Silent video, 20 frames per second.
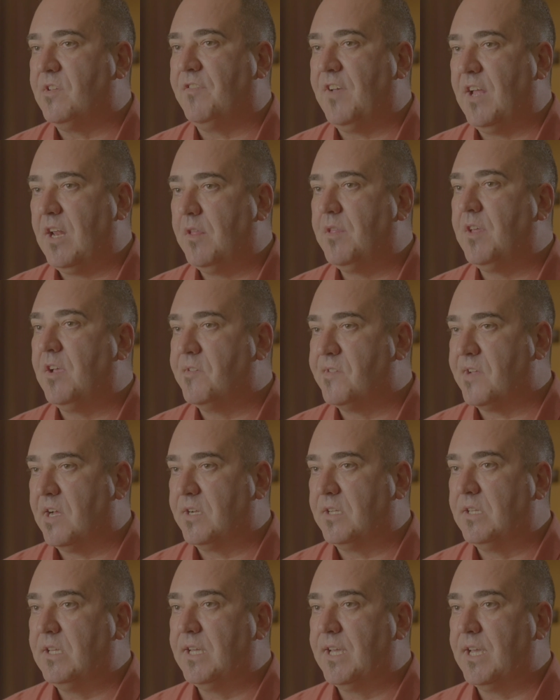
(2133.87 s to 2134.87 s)
if anything is
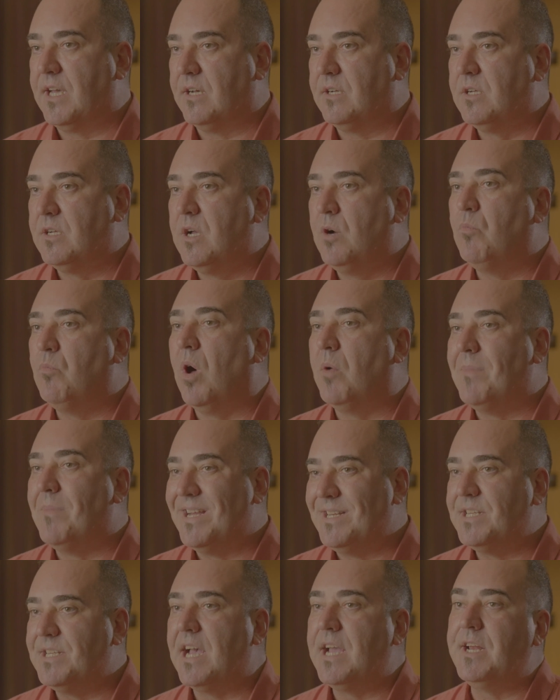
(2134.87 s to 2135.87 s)
unclear, while
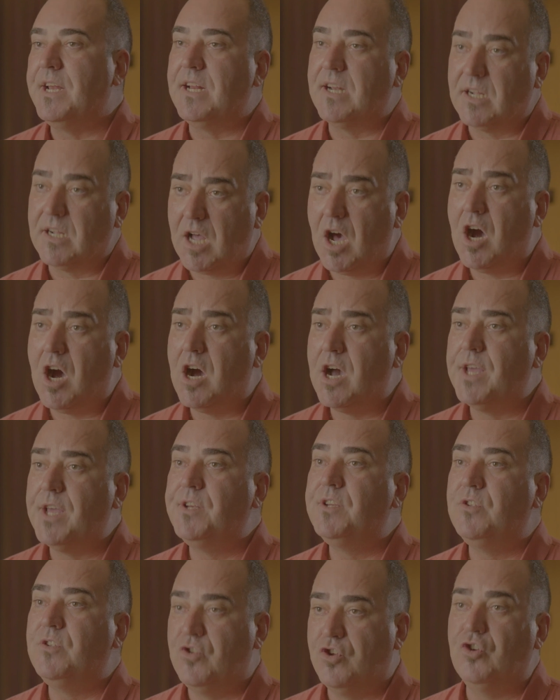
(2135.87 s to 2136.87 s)
maintaining a
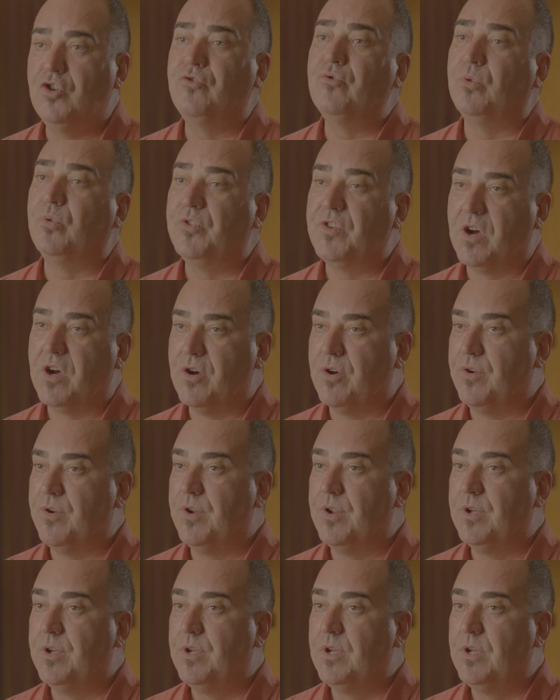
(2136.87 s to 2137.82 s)
kind, neutral tone.